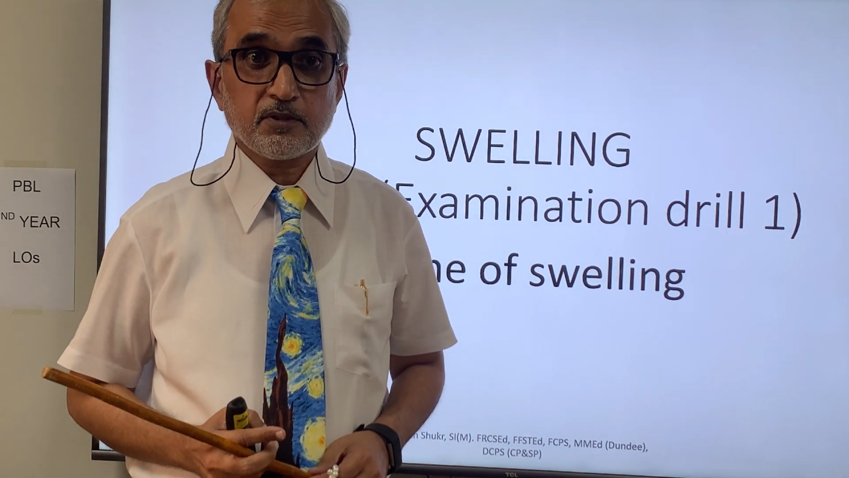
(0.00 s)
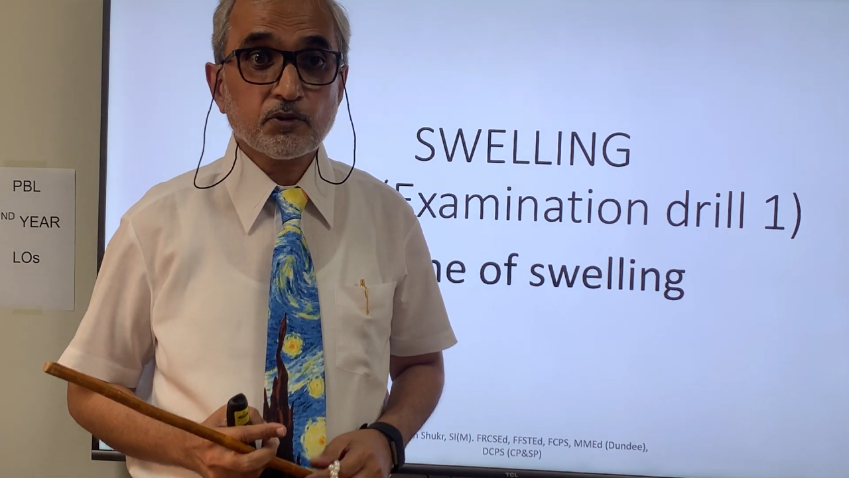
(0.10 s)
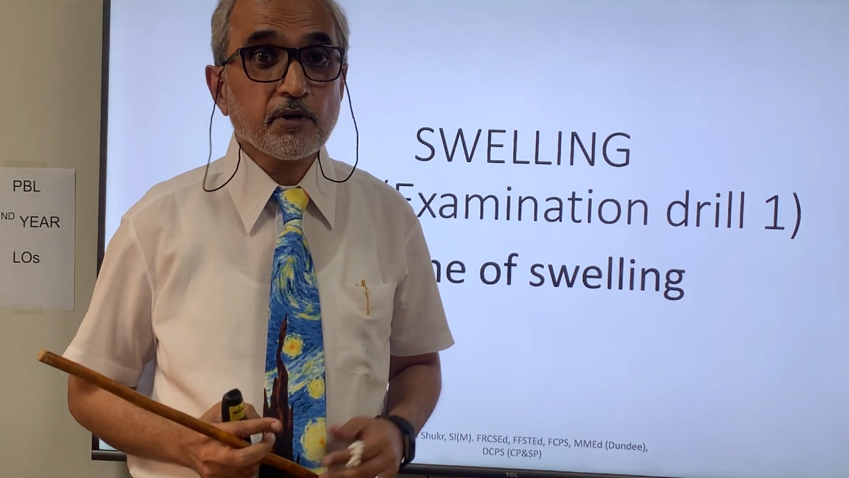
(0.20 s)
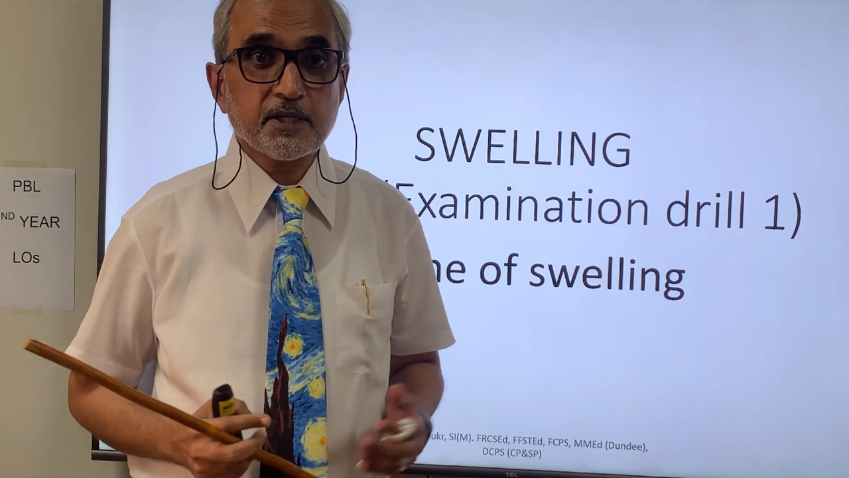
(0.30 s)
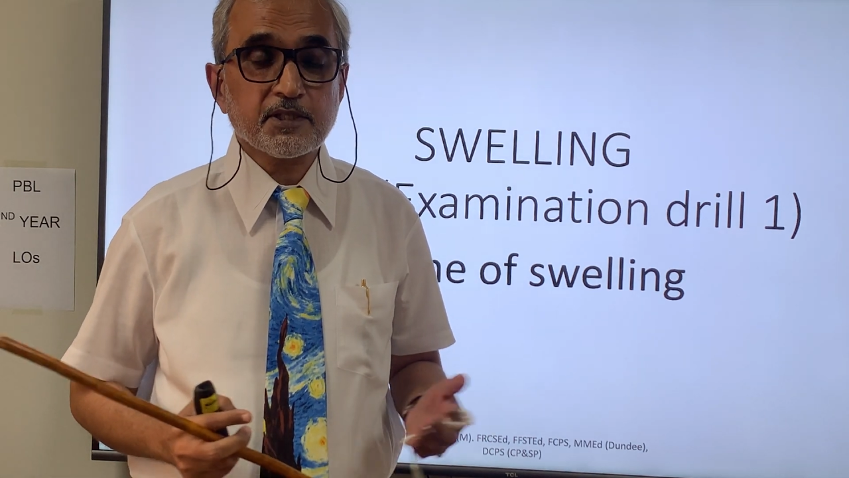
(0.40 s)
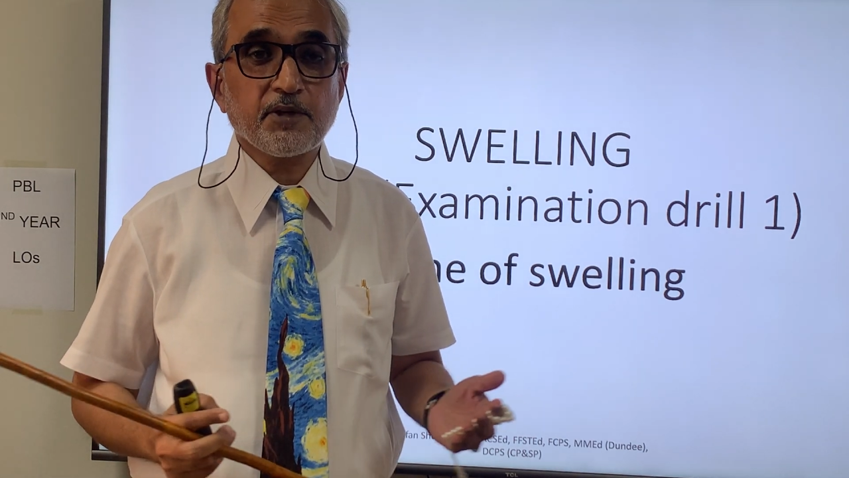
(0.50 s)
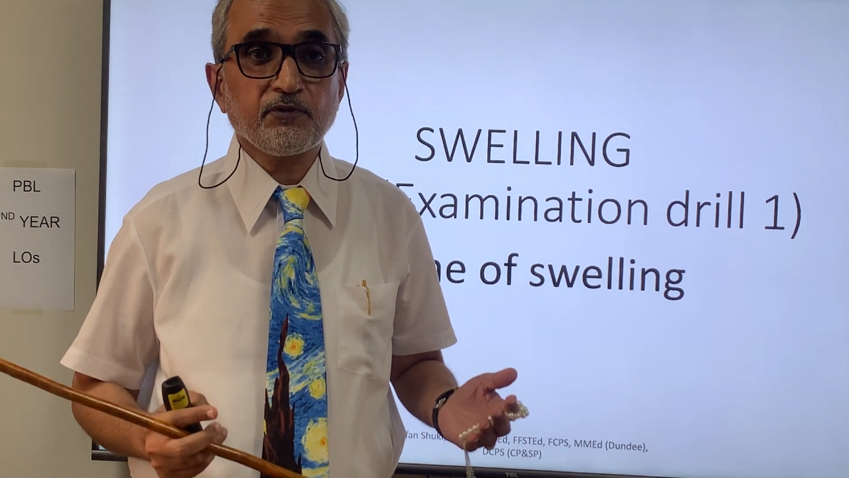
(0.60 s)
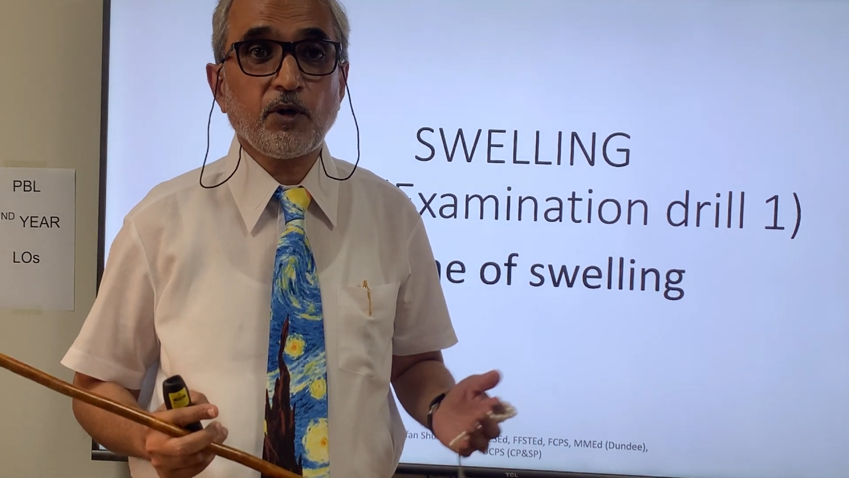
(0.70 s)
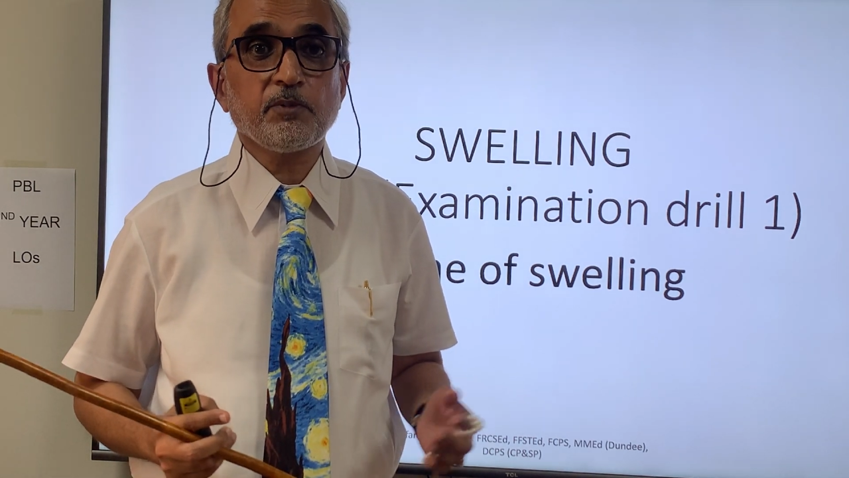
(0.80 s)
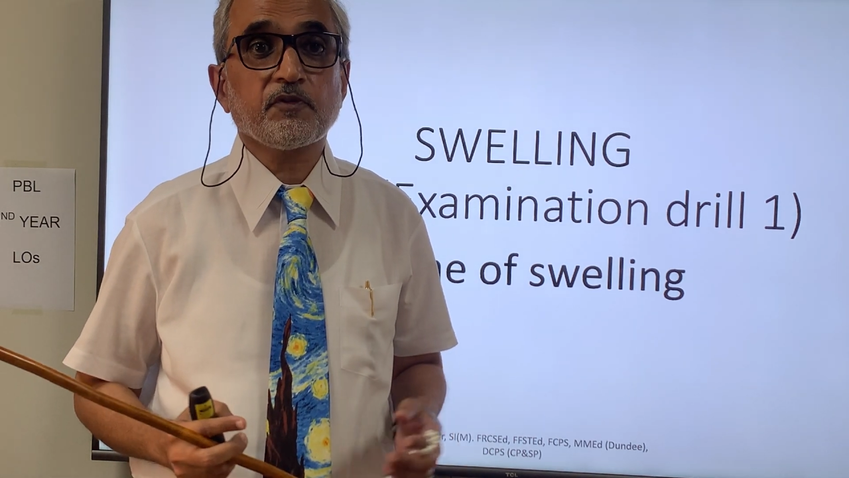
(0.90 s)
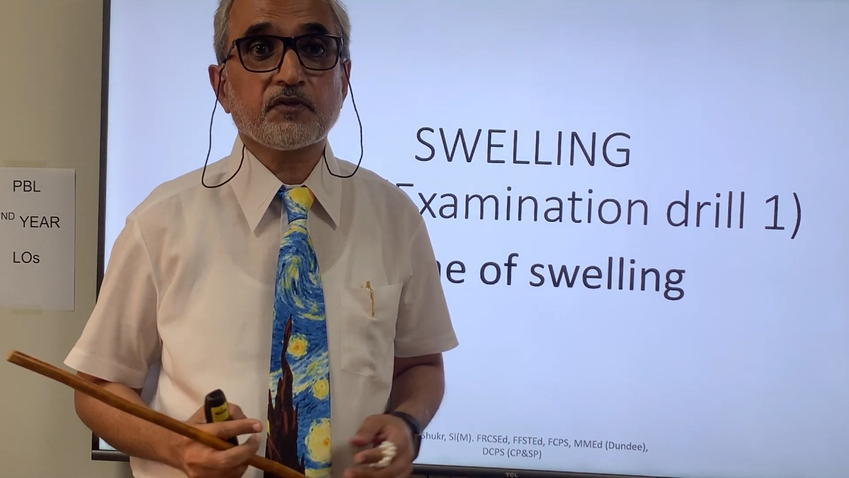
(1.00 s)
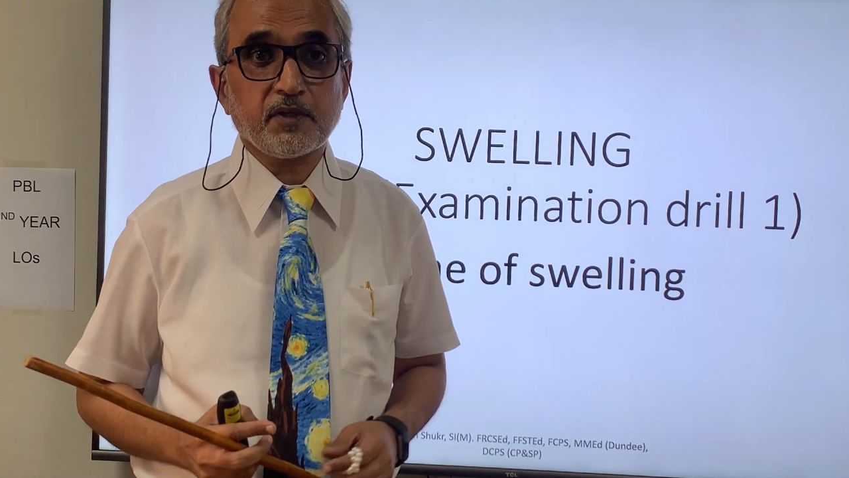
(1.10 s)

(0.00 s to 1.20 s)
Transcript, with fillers: So it's in a form of